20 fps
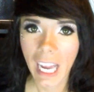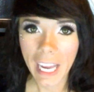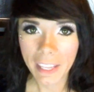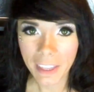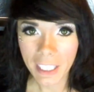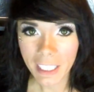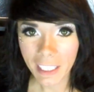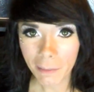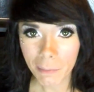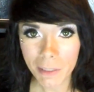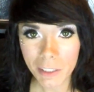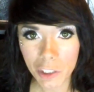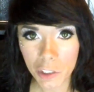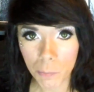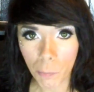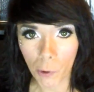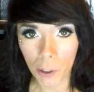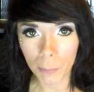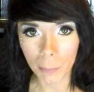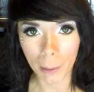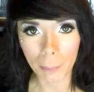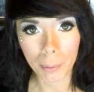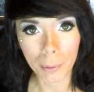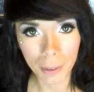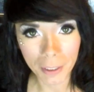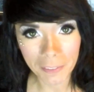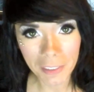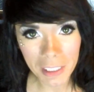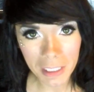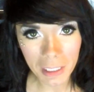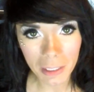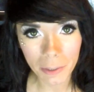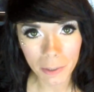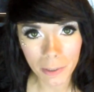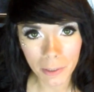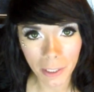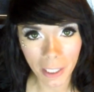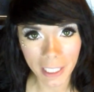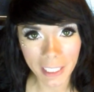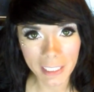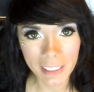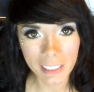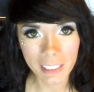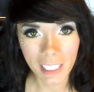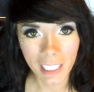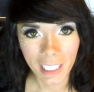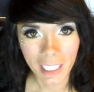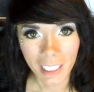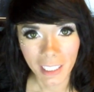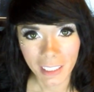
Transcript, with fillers: I think I've been spoiled by previous Loot Crates,